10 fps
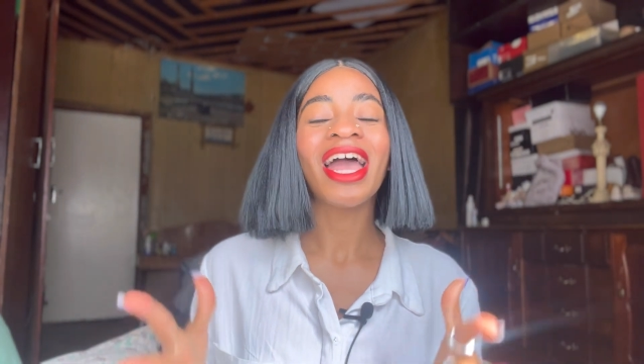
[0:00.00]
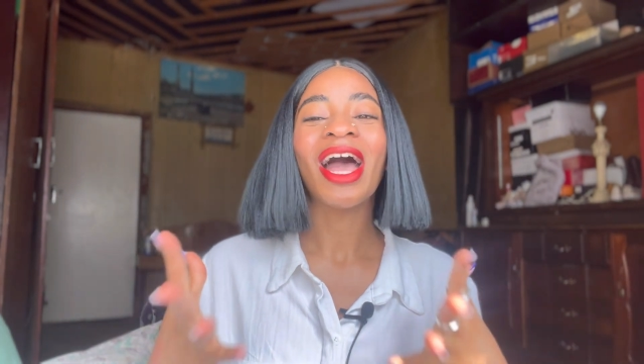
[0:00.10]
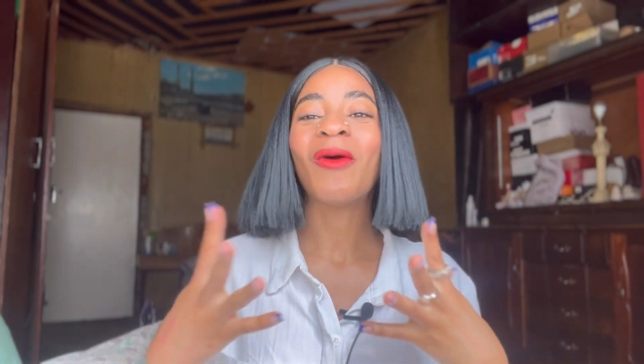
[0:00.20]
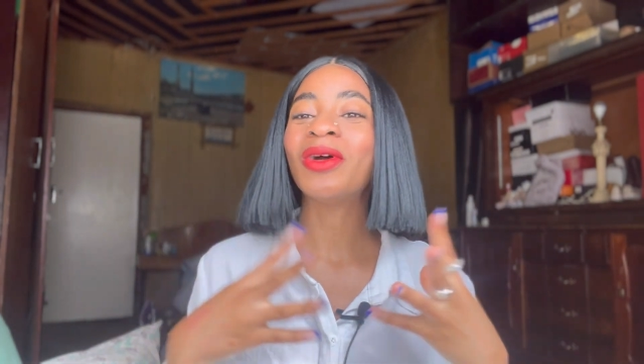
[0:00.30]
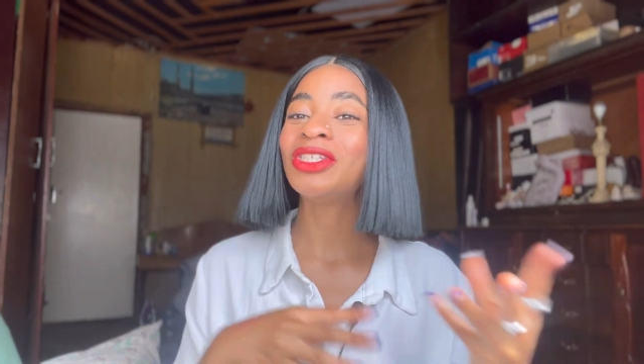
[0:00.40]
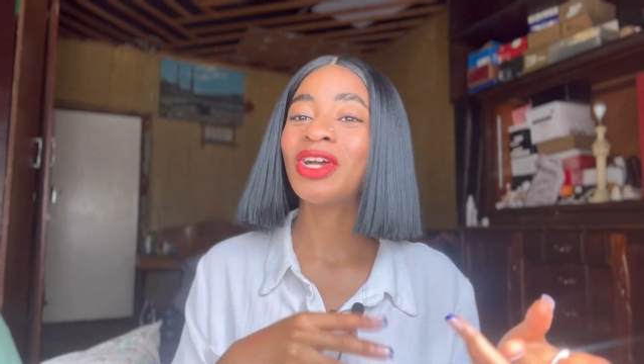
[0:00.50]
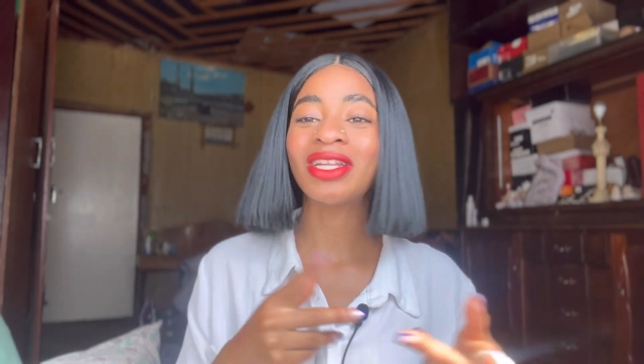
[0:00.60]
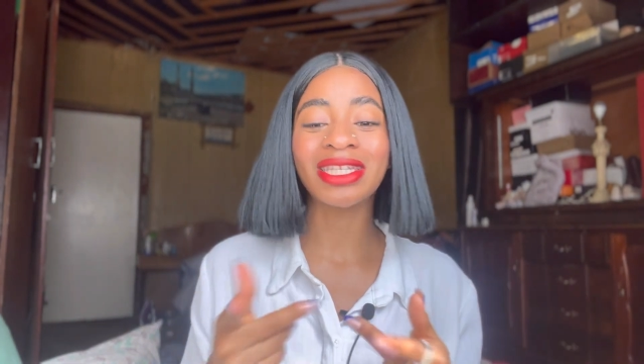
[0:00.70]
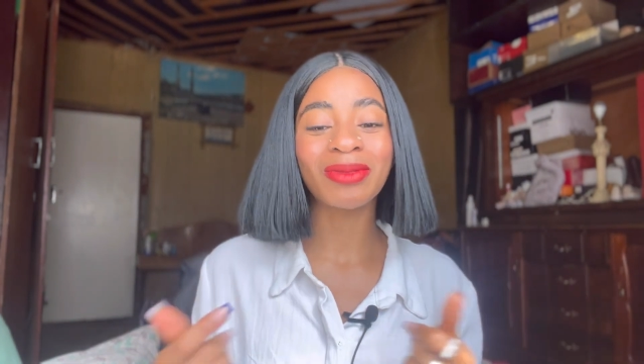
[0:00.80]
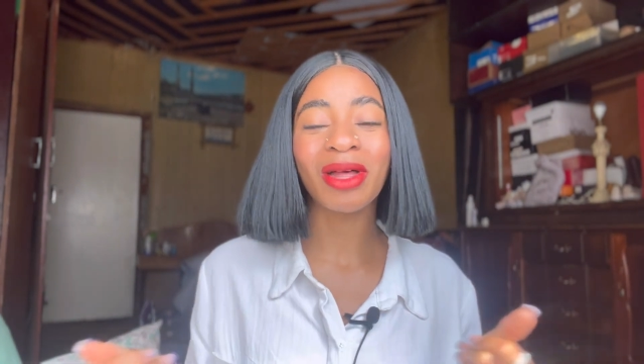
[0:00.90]
i want y'all
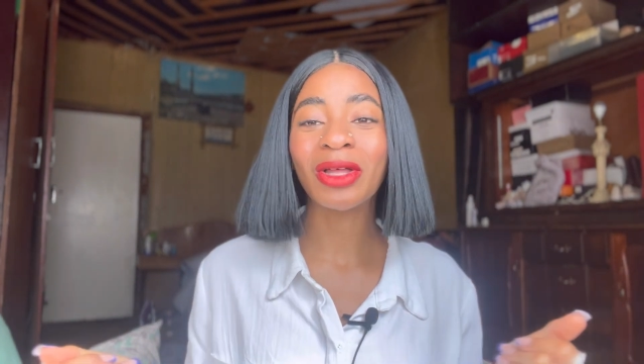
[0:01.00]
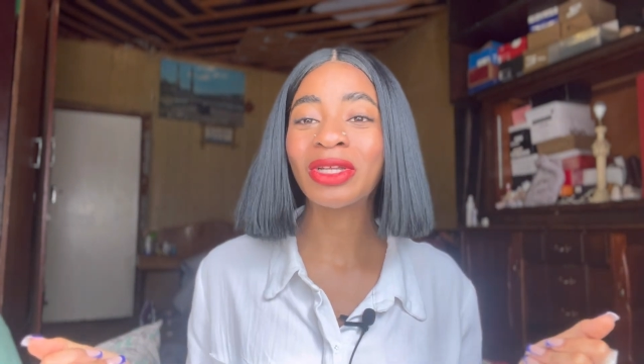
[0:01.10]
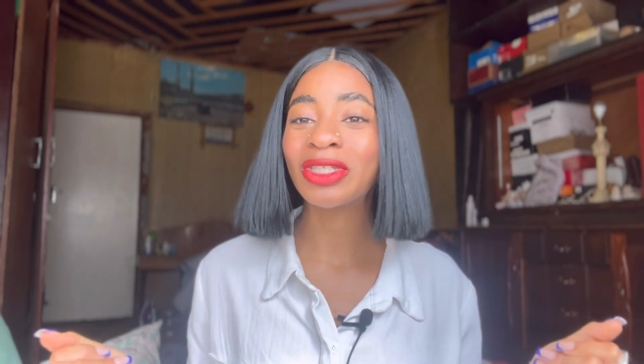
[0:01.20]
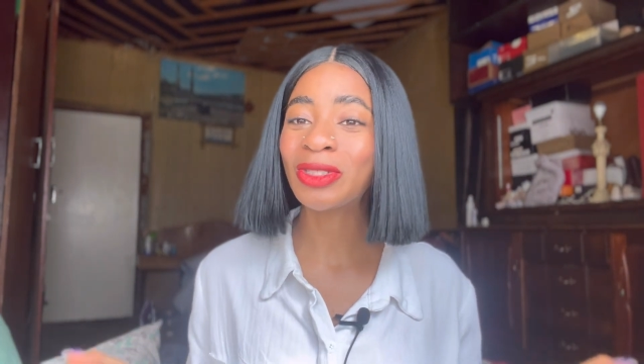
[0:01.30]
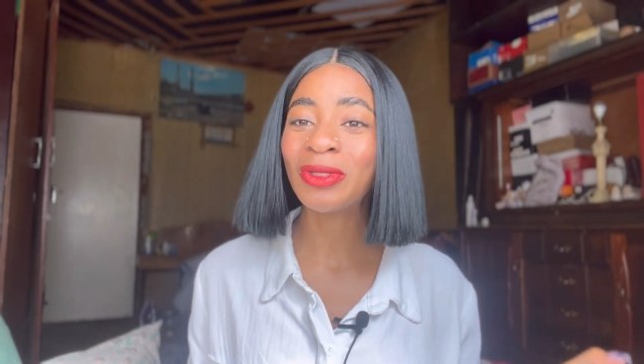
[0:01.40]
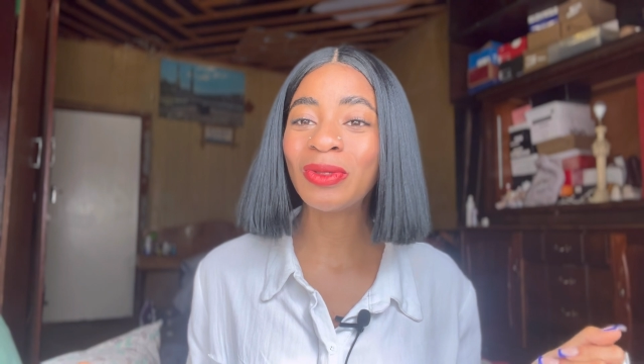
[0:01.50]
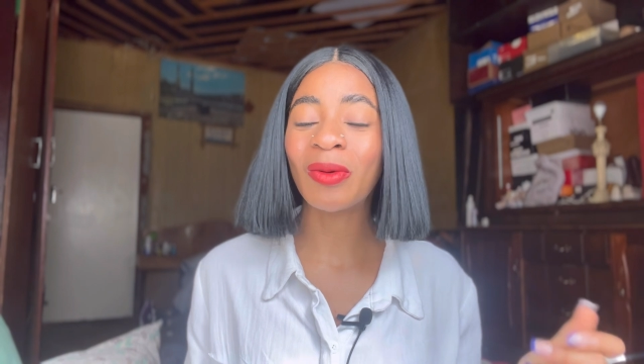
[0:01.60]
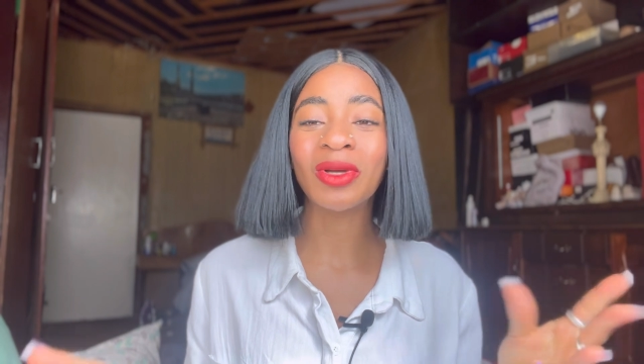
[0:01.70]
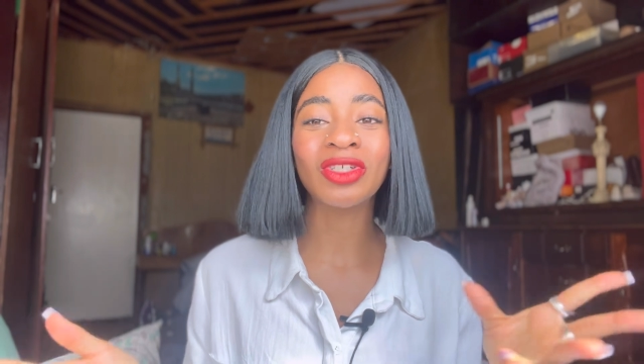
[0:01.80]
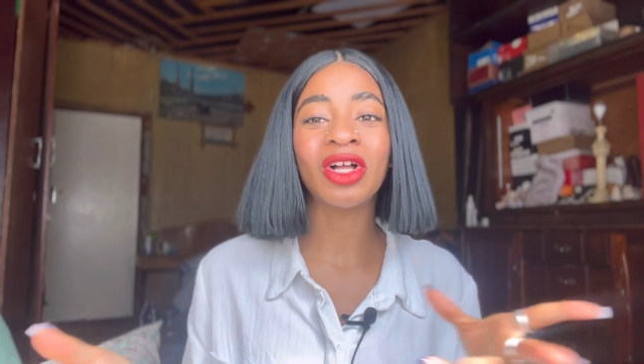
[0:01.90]
to smell good too i
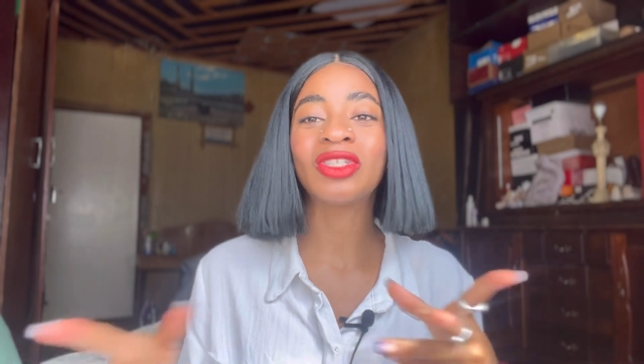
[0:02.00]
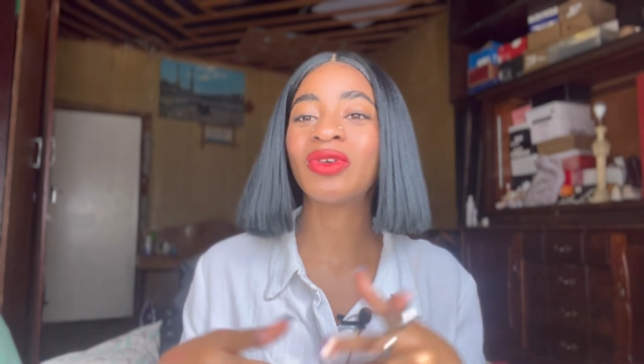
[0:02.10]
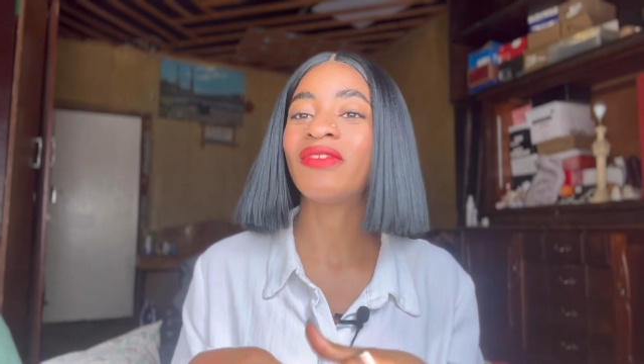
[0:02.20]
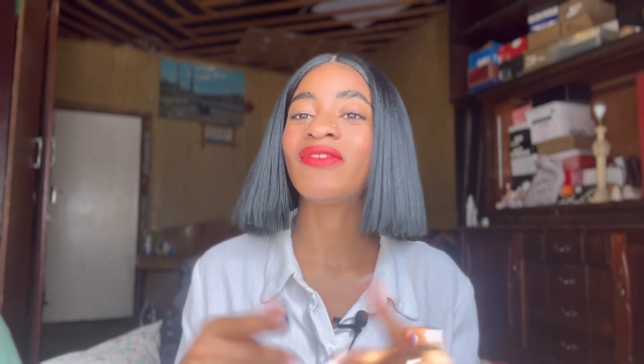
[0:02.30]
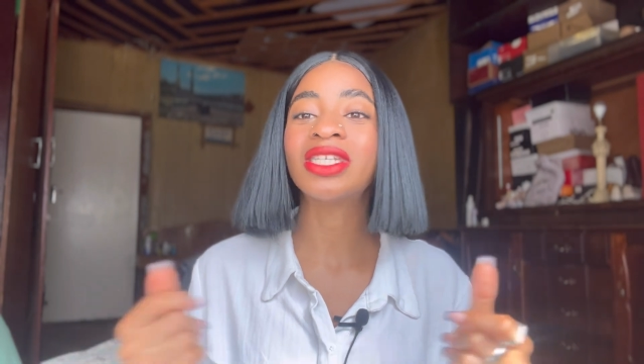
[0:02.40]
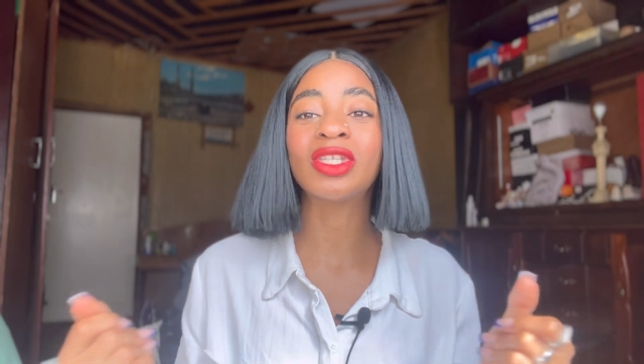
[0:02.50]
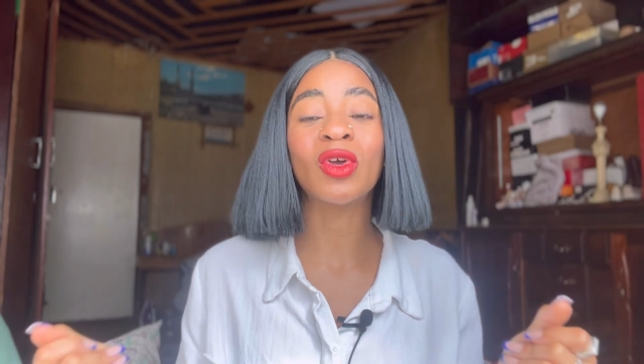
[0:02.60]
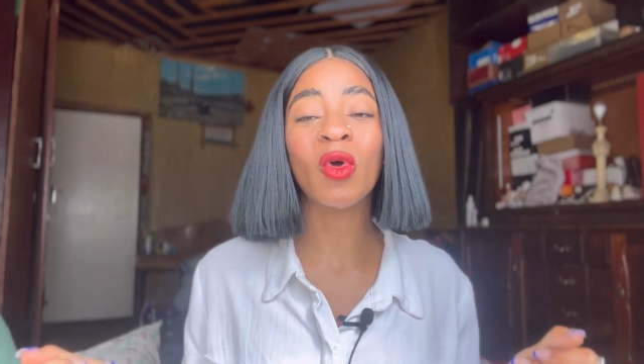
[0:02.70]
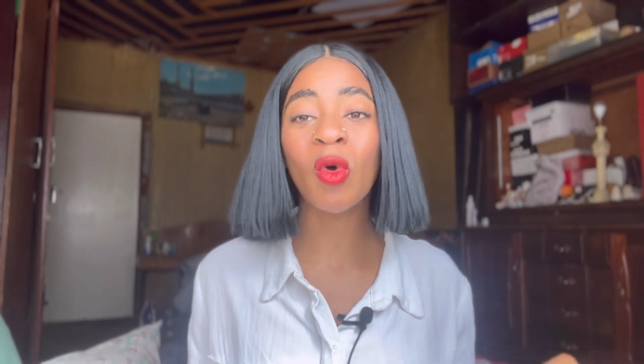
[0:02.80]
want y'all to invest a